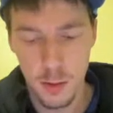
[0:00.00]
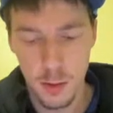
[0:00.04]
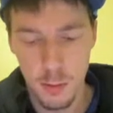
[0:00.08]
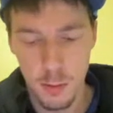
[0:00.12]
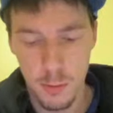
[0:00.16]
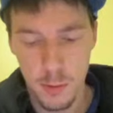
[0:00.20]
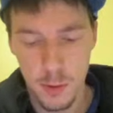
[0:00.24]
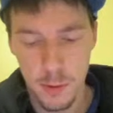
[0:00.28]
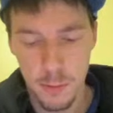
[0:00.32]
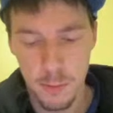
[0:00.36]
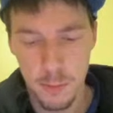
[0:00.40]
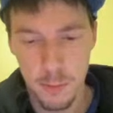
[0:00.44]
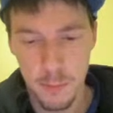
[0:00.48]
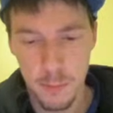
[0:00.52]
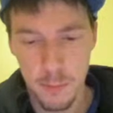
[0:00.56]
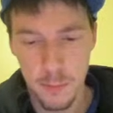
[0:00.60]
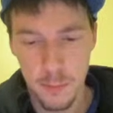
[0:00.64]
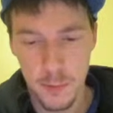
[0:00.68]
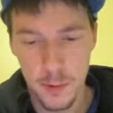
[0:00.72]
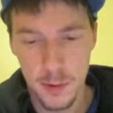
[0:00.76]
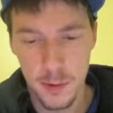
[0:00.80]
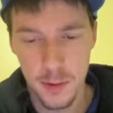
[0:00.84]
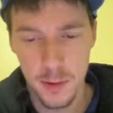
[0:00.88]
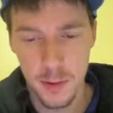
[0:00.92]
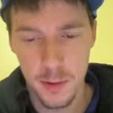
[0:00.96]
I want
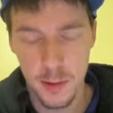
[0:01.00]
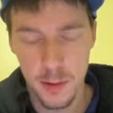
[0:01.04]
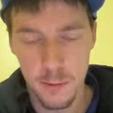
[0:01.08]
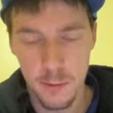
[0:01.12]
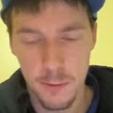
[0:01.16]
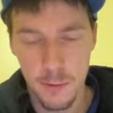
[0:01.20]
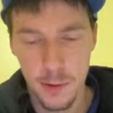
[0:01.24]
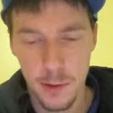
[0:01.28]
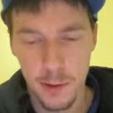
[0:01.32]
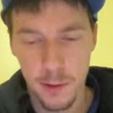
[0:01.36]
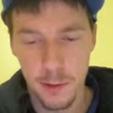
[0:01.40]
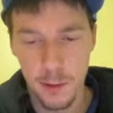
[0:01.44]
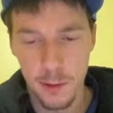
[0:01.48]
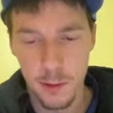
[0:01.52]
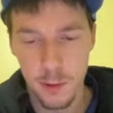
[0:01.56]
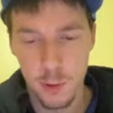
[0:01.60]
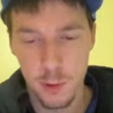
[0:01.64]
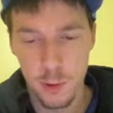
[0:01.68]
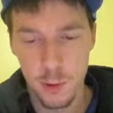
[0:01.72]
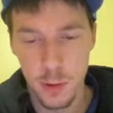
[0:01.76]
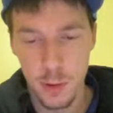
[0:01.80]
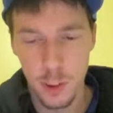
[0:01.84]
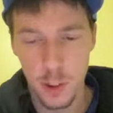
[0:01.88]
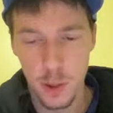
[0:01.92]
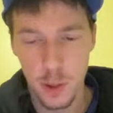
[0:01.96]
to see if that's a
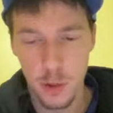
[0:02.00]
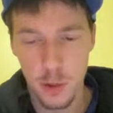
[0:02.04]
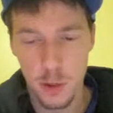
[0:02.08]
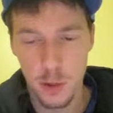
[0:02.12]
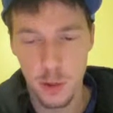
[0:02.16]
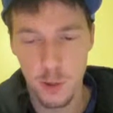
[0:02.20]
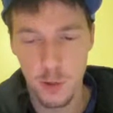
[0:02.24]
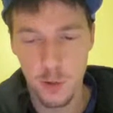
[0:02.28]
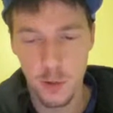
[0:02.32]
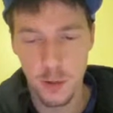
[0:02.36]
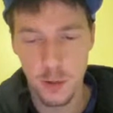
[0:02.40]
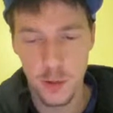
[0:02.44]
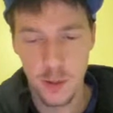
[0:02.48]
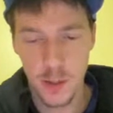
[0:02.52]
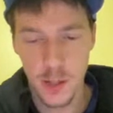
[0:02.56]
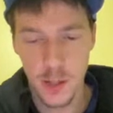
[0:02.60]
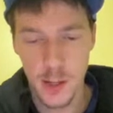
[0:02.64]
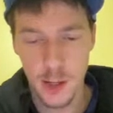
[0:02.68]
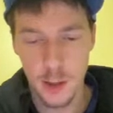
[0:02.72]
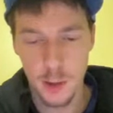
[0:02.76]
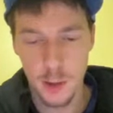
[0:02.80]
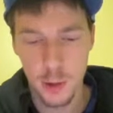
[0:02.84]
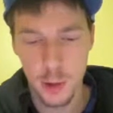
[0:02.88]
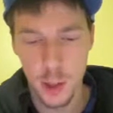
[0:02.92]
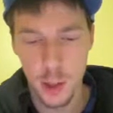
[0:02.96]
change. If it's
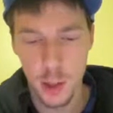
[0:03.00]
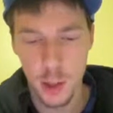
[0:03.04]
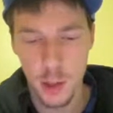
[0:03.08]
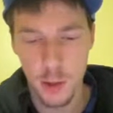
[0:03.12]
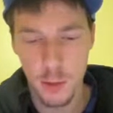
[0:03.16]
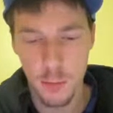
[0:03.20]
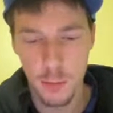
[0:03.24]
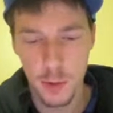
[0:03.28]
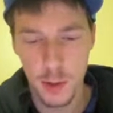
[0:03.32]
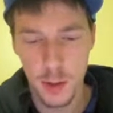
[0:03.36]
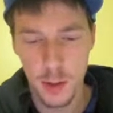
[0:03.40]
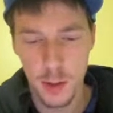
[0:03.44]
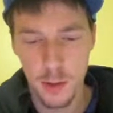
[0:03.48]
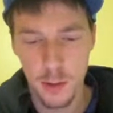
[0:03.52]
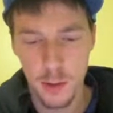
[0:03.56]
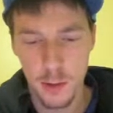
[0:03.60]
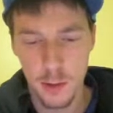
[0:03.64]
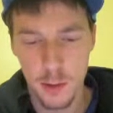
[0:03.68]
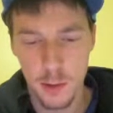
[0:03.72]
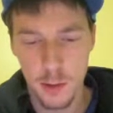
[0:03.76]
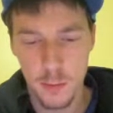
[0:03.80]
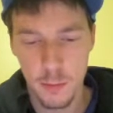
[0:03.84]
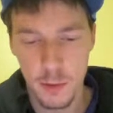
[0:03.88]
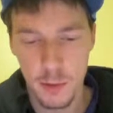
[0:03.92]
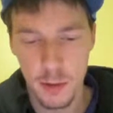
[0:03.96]
not a change, I'm not
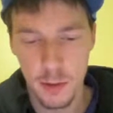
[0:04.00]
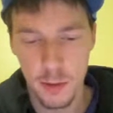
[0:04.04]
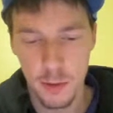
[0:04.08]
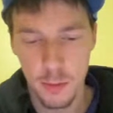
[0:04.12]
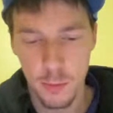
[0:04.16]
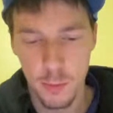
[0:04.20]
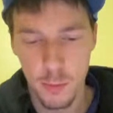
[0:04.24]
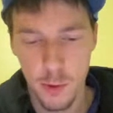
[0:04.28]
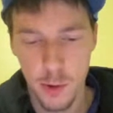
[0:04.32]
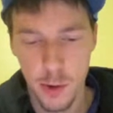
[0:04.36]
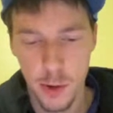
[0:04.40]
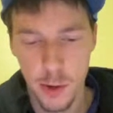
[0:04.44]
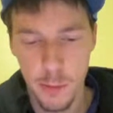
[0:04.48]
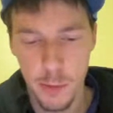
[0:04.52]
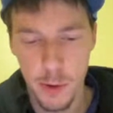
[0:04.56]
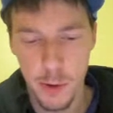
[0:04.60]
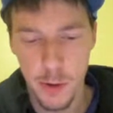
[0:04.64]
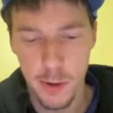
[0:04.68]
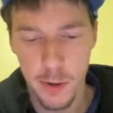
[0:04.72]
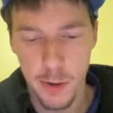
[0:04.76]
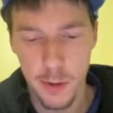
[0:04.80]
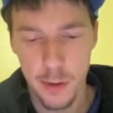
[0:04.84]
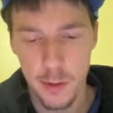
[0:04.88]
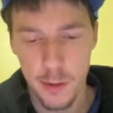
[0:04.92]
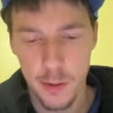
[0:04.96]
too worried
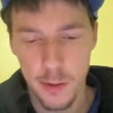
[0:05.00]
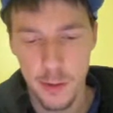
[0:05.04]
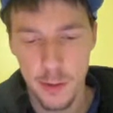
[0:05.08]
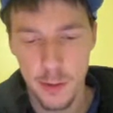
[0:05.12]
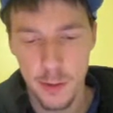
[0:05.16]
about it.